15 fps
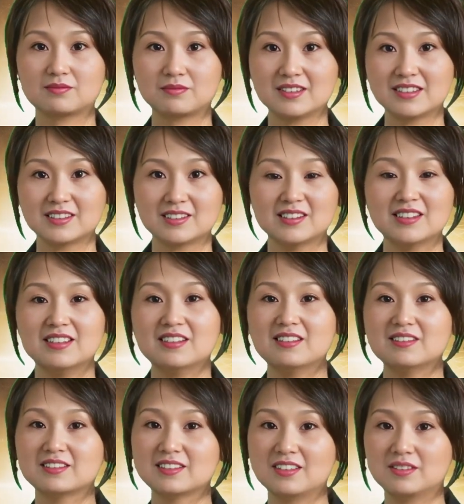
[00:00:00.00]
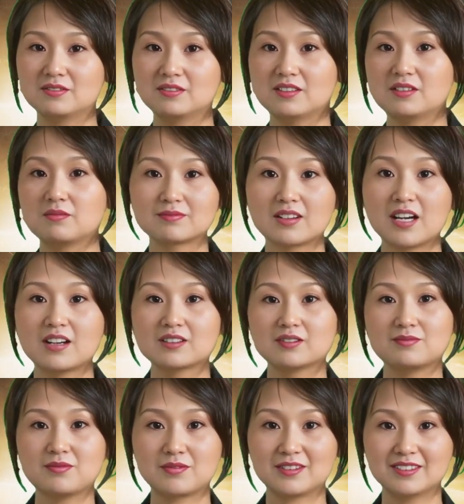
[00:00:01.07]
with more than 100
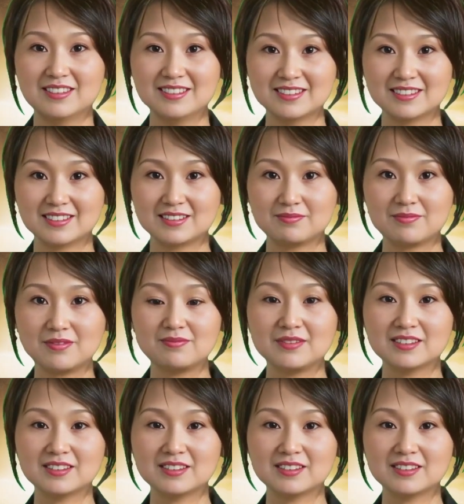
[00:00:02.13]
aircraft participating,